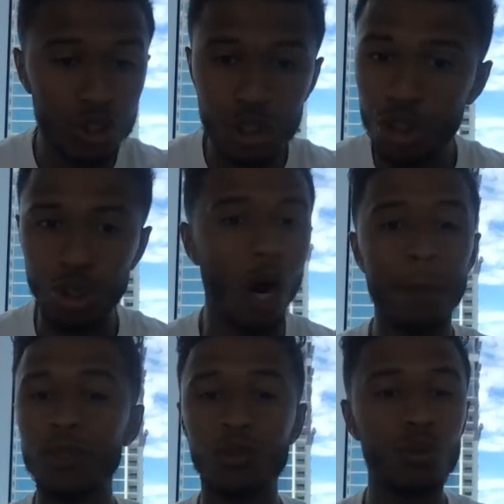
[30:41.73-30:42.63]

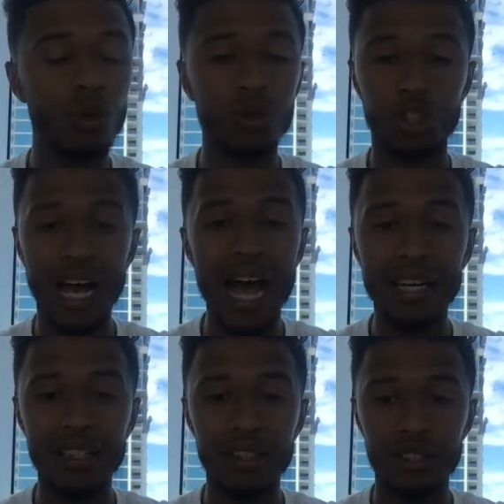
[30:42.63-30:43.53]
sharpen through those
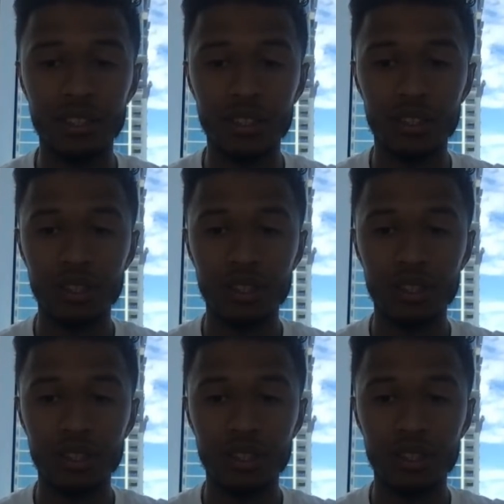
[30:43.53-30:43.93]
challenges?